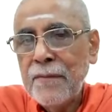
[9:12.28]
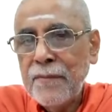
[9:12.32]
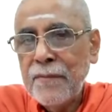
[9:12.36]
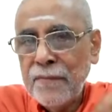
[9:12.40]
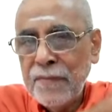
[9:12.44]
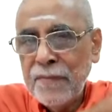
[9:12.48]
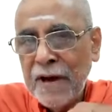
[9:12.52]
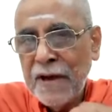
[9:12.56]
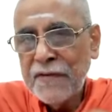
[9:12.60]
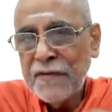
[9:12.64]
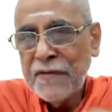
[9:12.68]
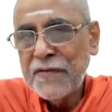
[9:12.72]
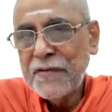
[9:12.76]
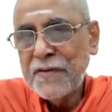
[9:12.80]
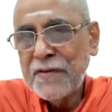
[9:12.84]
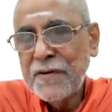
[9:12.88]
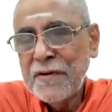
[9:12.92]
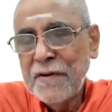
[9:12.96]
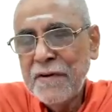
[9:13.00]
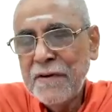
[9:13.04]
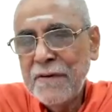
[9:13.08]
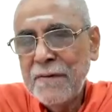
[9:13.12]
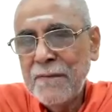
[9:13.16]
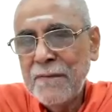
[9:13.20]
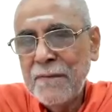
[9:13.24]
First,
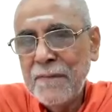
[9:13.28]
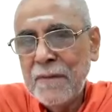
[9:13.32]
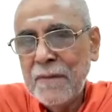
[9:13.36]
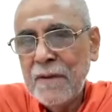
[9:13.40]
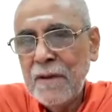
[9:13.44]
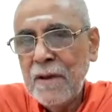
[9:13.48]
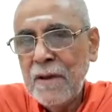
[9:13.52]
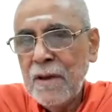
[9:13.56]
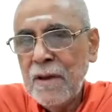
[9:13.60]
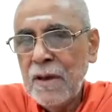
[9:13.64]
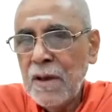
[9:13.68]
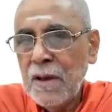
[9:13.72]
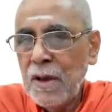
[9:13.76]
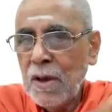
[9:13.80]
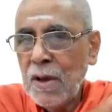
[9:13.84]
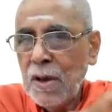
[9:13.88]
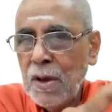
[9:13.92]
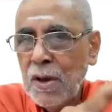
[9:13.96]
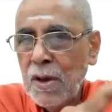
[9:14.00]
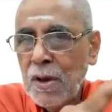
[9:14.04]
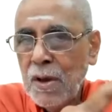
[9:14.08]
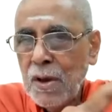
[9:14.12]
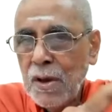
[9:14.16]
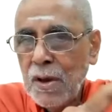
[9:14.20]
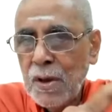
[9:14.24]

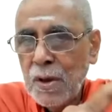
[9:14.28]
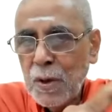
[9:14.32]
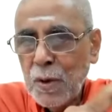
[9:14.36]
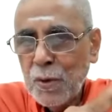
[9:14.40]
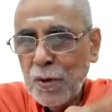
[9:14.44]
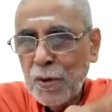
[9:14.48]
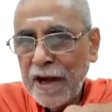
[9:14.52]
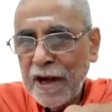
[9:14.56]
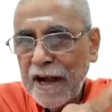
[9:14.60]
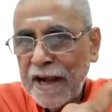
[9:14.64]
your